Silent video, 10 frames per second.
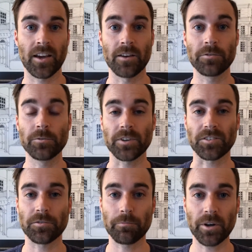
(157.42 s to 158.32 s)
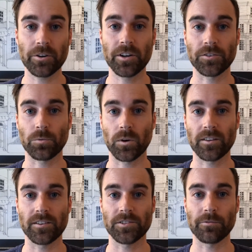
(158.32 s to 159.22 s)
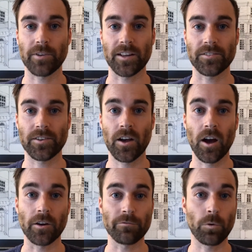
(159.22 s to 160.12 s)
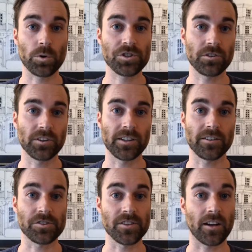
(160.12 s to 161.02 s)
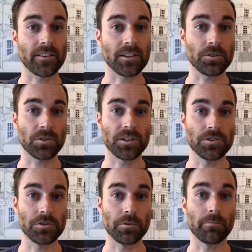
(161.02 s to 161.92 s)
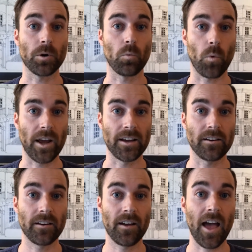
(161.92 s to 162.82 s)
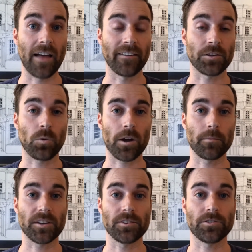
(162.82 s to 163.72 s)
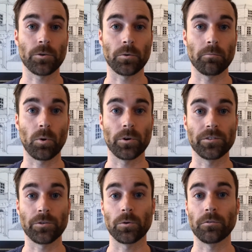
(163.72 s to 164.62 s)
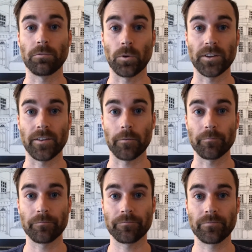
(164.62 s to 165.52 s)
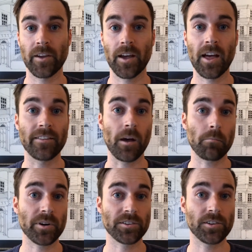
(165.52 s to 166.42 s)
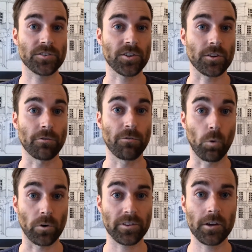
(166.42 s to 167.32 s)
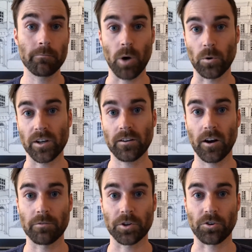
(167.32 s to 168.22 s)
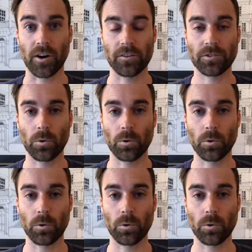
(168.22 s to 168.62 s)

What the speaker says: If you've experienced one of these events, unfortunately, there's nothing you can do but wait, and that's why it makes it so important to avoid them. That brings us to the 4th component of your credit